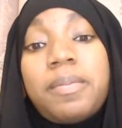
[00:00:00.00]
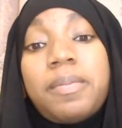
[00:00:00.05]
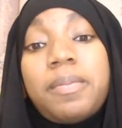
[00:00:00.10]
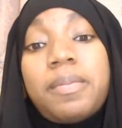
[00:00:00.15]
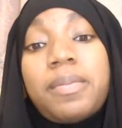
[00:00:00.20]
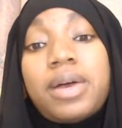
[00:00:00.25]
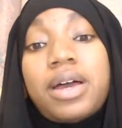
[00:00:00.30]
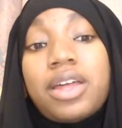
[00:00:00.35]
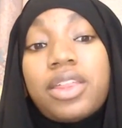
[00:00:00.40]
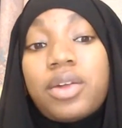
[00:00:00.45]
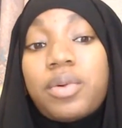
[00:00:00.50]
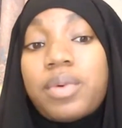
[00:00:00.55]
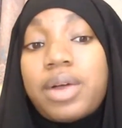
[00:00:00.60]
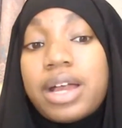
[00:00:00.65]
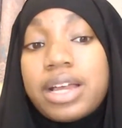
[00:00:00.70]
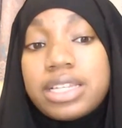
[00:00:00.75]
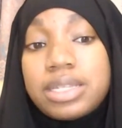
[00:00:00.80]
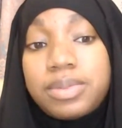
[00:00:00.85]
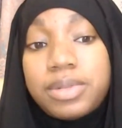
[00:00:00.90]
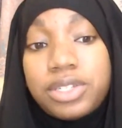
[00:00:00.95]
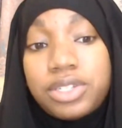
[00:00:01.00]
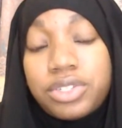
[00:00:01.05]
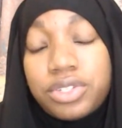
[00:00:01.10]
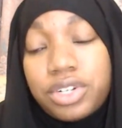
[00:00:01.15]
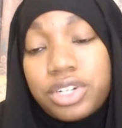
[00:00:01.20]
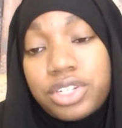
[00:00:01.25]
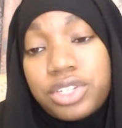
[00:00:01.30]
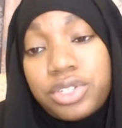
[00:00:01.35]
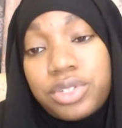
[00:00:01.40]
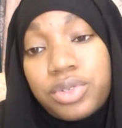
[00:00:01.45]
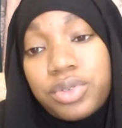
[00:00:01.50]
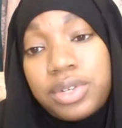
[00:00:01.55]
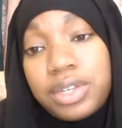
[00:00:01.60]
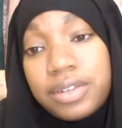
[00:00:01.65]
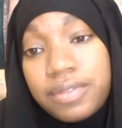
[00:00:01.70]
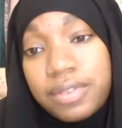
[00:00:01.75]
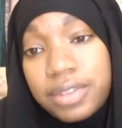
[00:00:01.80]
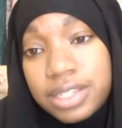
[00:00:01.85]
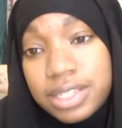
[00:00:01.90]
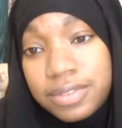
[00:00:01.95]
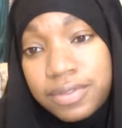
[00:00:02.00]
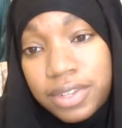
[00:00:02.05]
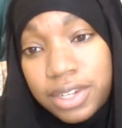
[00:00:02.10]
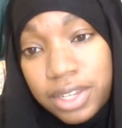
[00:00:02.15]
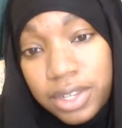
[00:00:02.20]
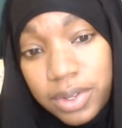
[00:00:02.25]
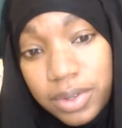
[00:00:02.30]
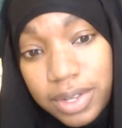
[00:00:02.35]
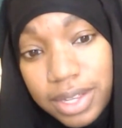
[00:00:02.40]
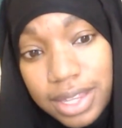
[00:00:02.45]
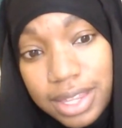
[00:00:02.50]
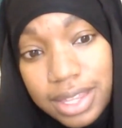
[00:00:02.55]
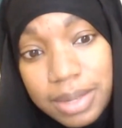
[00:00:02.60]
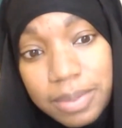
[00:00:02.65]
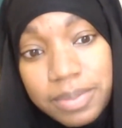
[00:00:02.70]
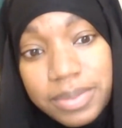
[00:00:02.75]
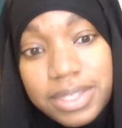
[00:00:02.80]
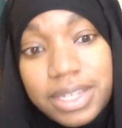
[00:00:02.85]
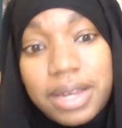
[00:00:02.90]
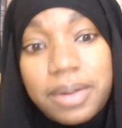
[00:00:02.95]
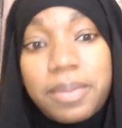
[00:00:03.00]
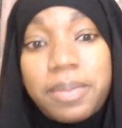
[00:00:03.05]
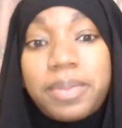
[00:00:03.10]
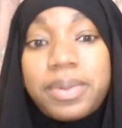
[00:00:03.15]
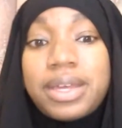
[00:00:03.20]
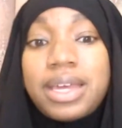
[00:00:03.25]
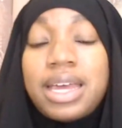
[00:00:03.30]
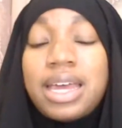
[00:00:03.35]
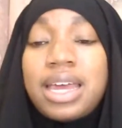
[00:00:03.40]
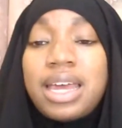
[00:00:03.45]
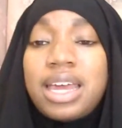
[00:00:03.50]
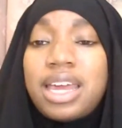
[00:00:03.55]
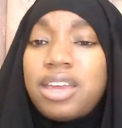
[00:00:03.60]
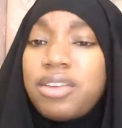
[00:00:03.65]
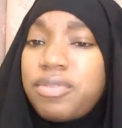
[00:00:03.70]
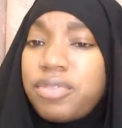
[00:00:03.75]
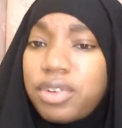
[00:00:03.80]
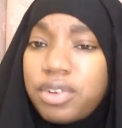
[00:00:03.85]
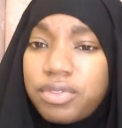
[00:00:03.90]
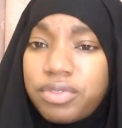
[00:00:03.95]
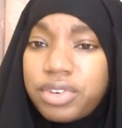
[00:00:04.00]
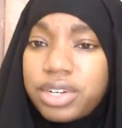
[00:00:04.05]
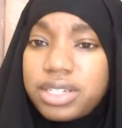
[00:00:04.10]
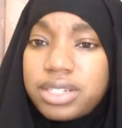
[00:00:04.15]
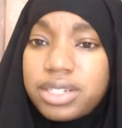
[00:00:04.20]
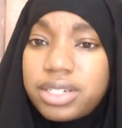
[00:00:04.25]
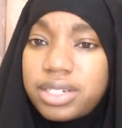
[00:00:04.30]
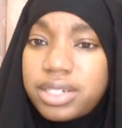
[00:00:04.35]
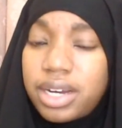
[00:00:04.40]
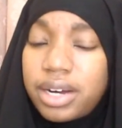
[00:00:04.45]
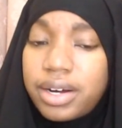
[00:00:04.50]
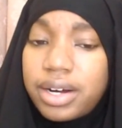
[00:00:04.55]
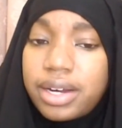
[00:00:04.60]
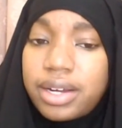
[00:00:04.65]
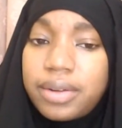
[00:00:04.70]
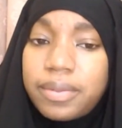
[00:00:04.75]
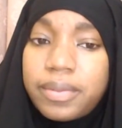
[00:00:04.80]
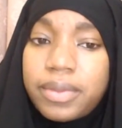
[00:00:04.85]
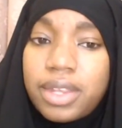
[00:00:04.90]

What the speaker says: Otherwise, be sure to give this video a thumbs up and feel free to share it.